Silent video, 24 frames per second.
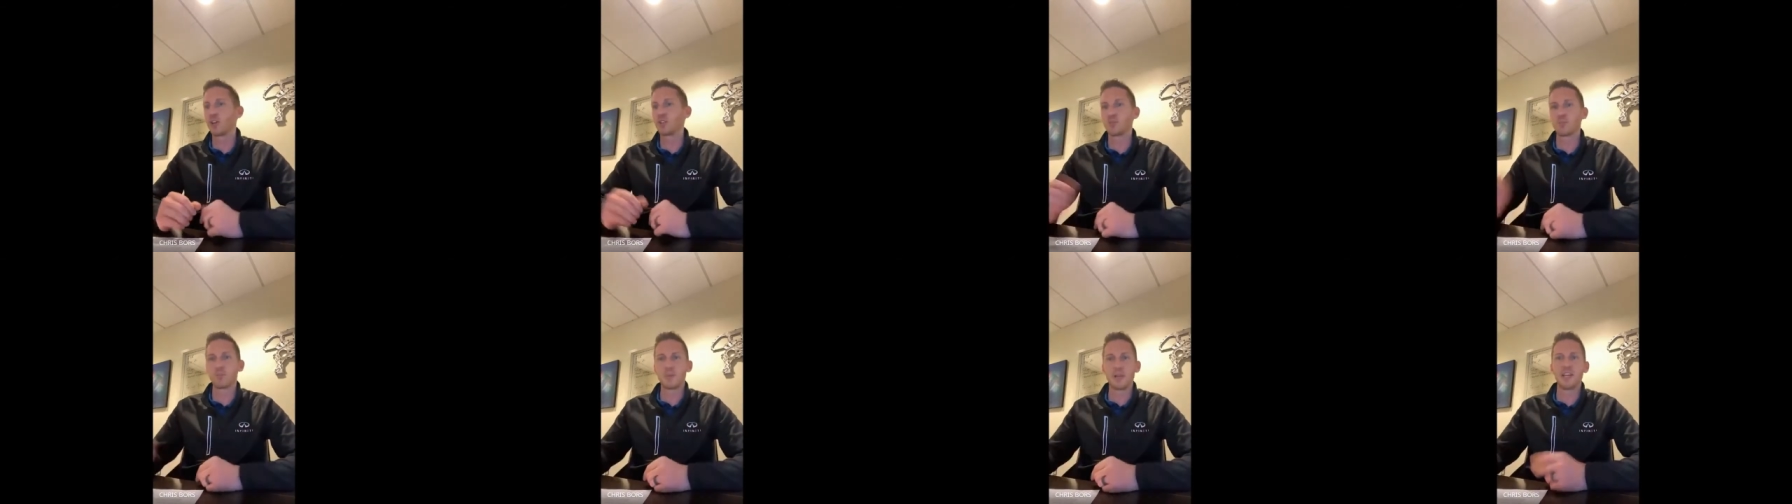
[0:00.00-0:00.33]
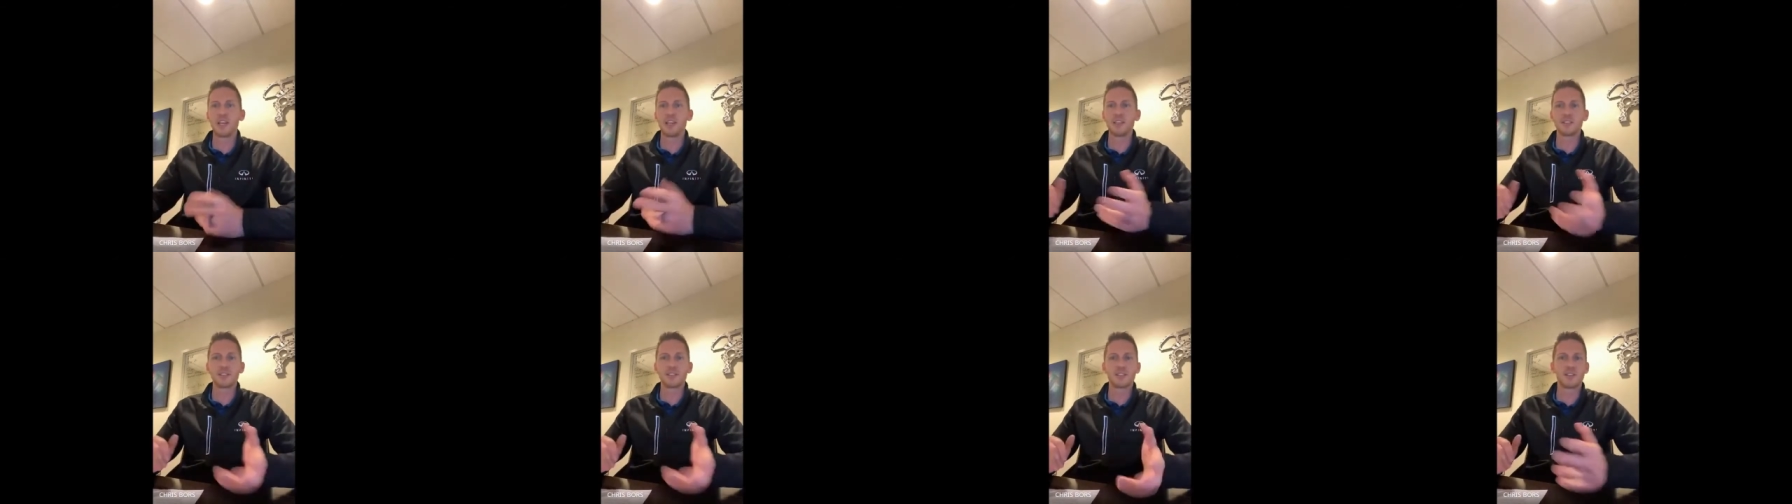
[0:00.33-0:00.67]
and
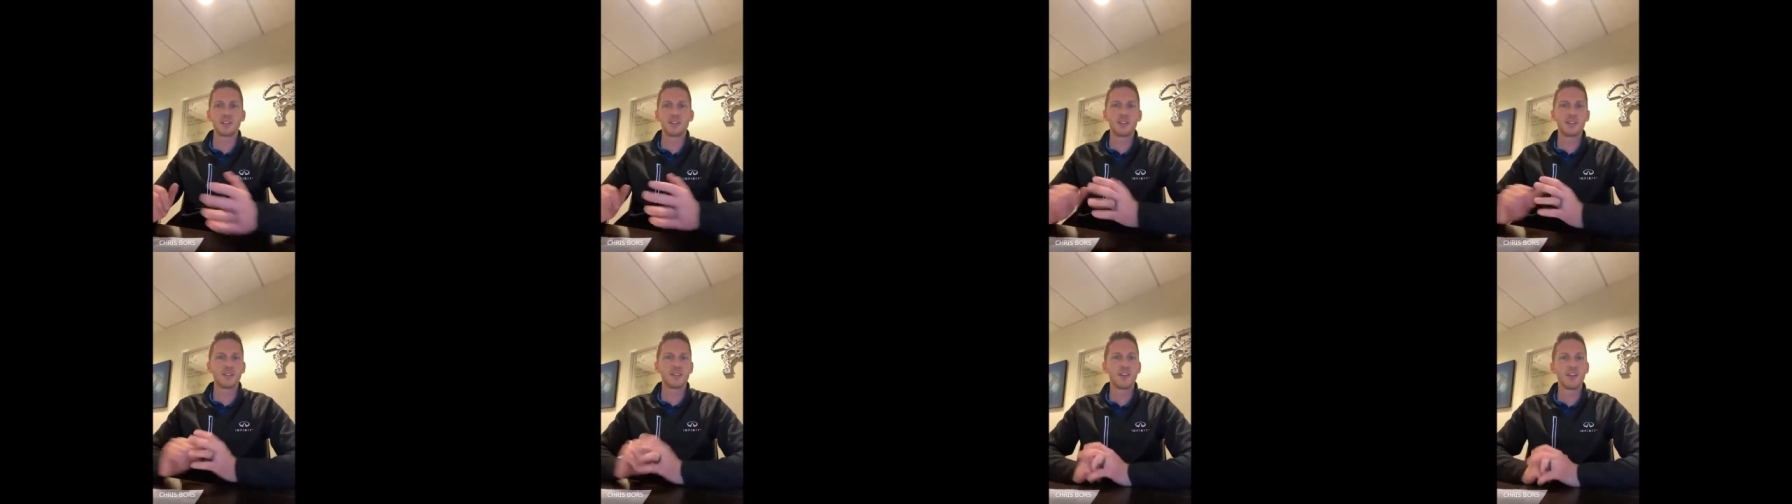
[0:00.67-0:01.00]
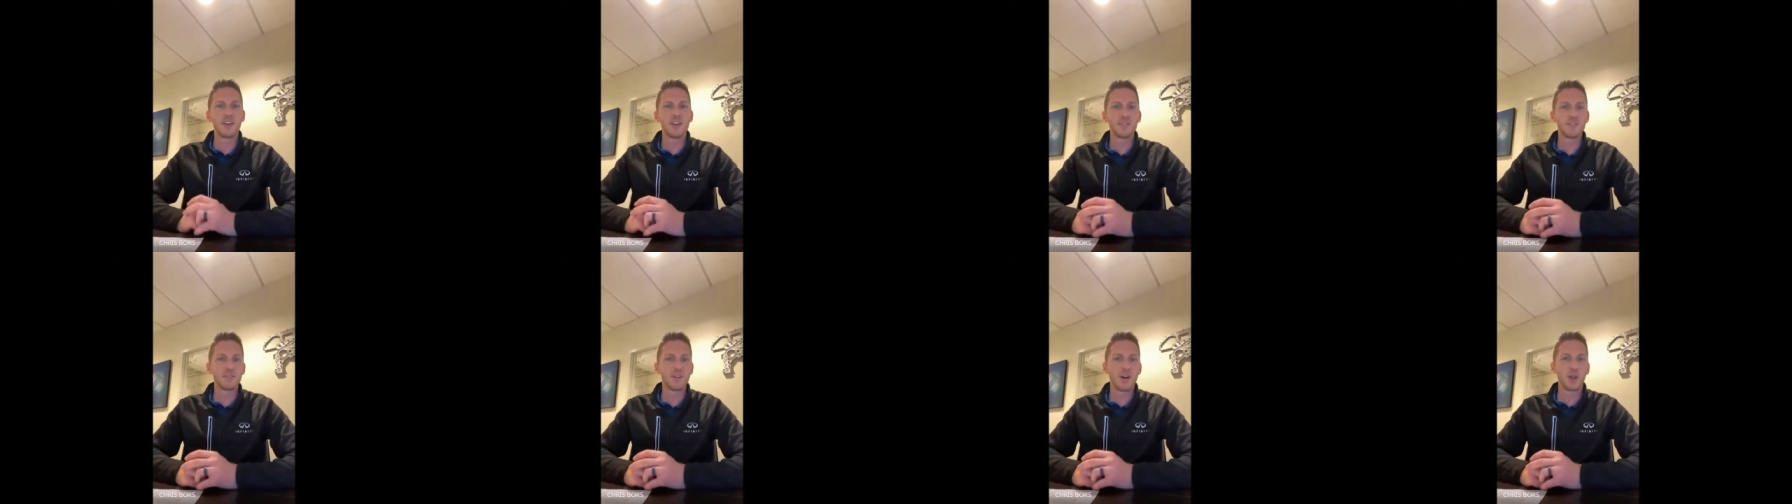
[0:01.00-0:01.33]
meetings and
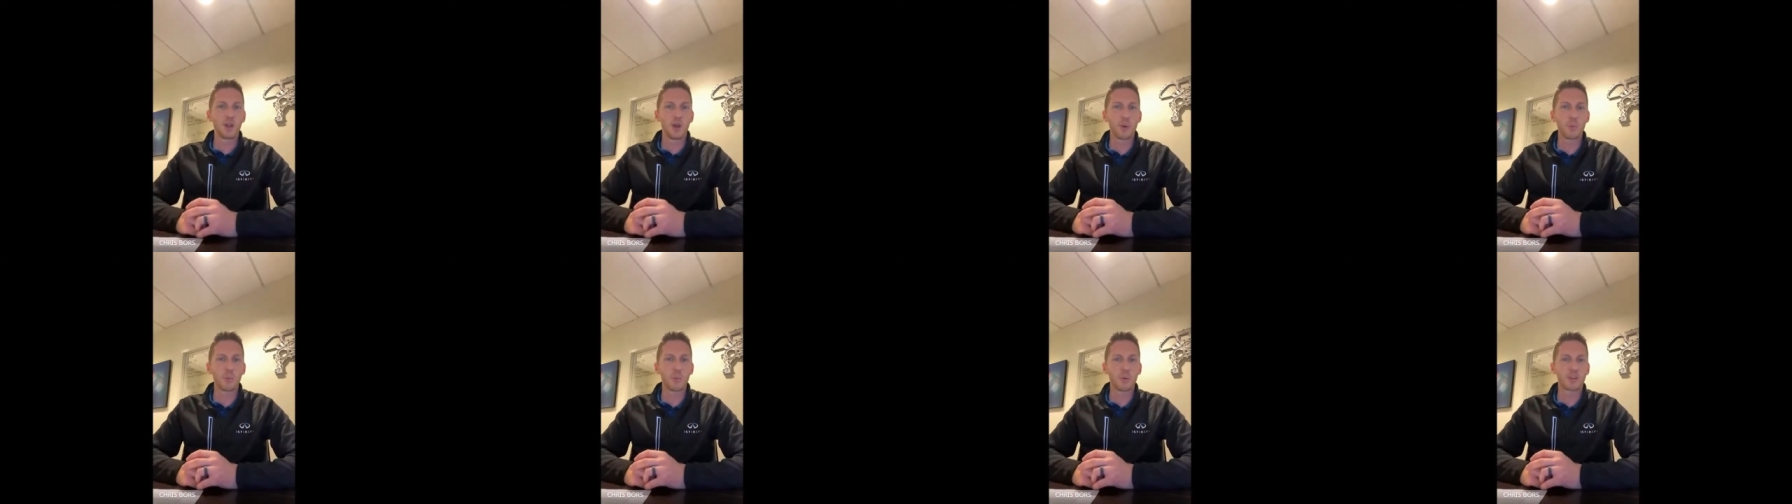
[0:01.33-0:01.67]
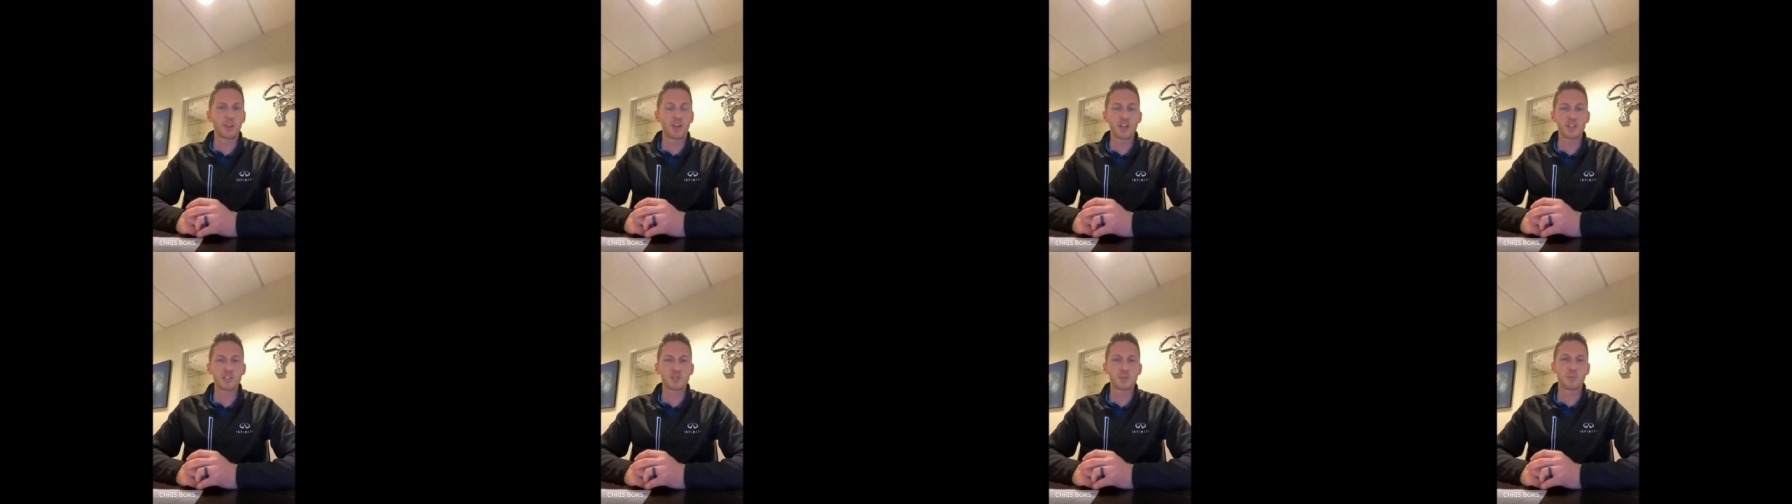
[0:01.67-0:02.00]
following up with
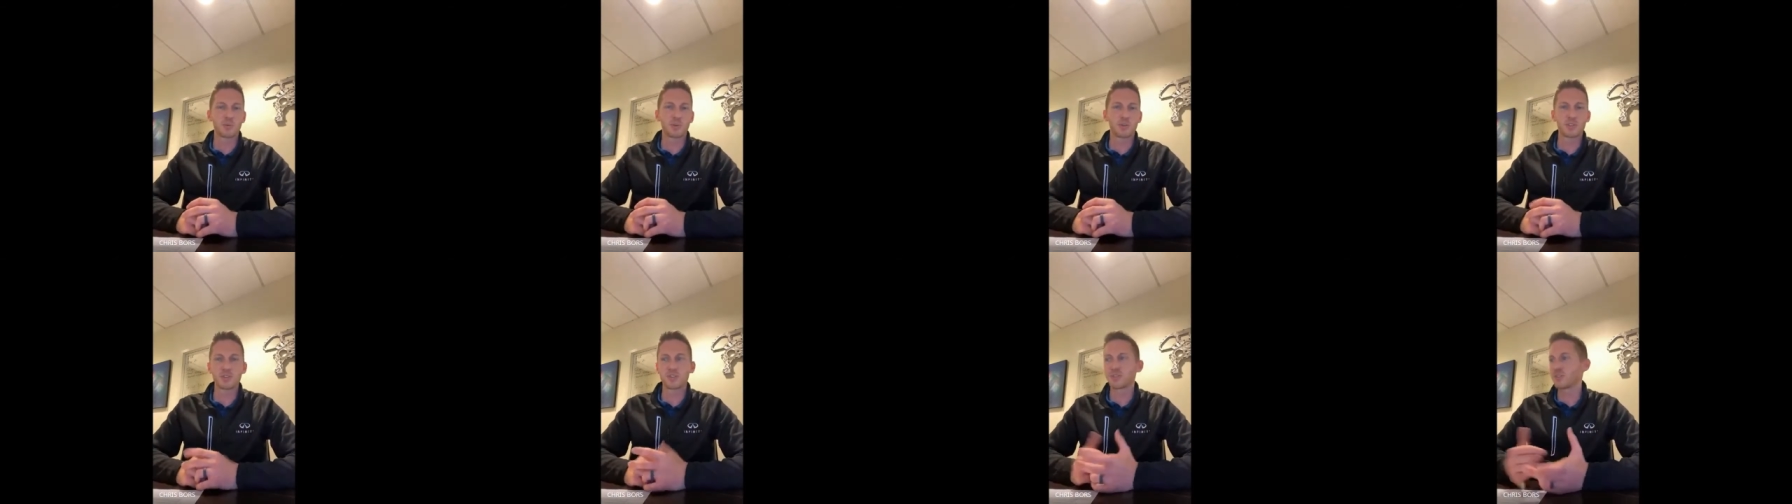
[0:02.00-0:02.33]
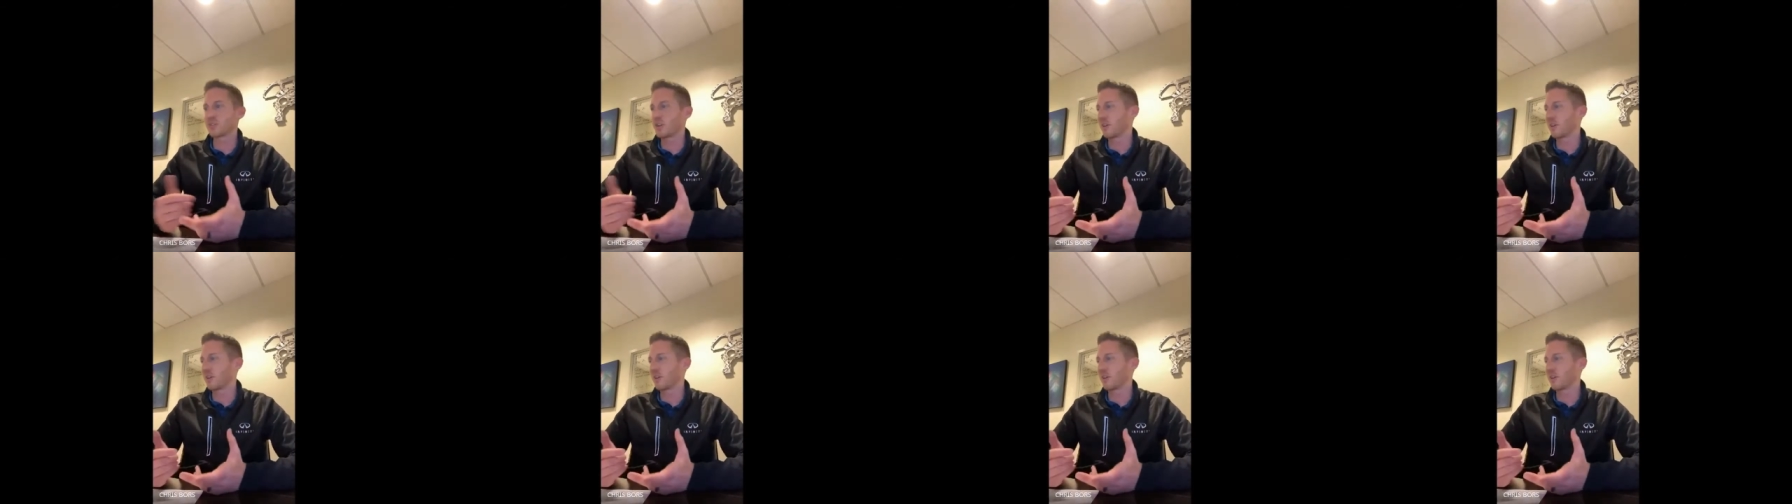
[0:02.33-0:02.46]
customers.